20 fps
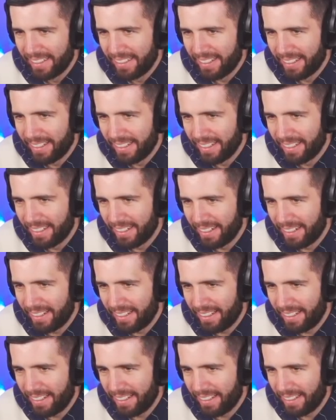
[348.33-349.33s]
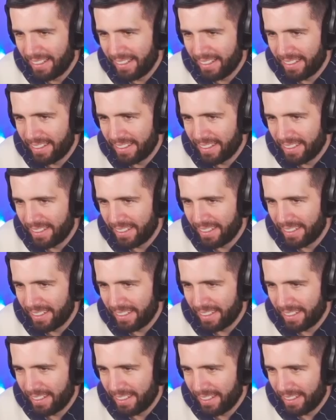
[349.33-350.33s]

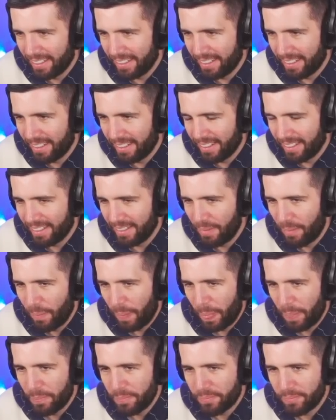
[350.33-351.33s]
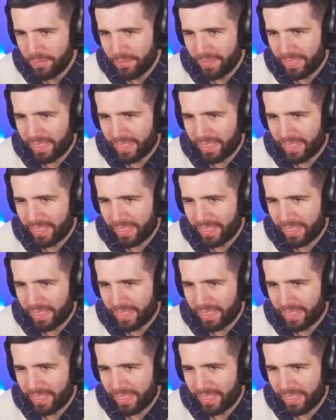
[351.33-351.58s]
[no speech]